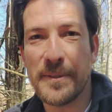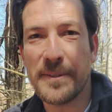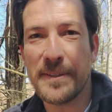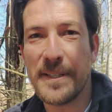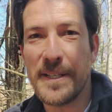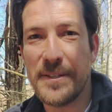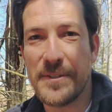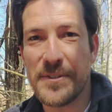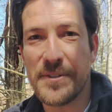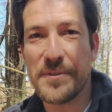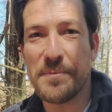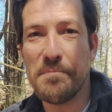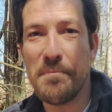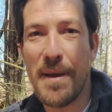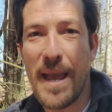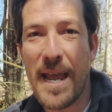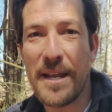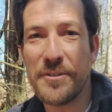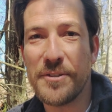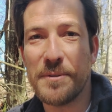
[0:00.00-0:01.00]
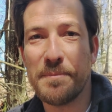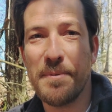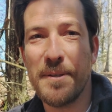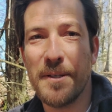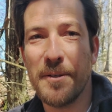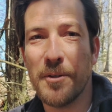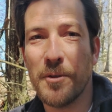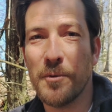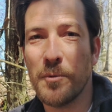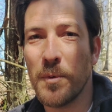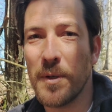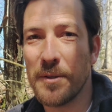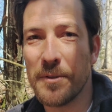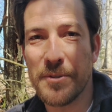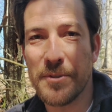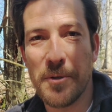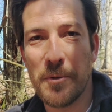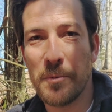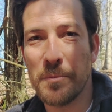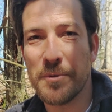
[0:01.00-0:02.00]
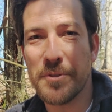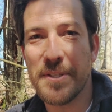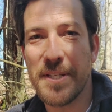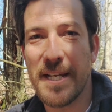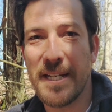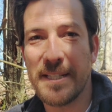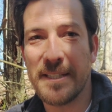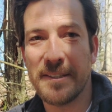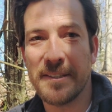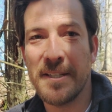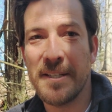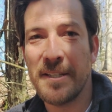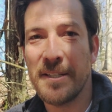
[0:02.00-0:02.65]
as this magic pill, whether it's homesteading,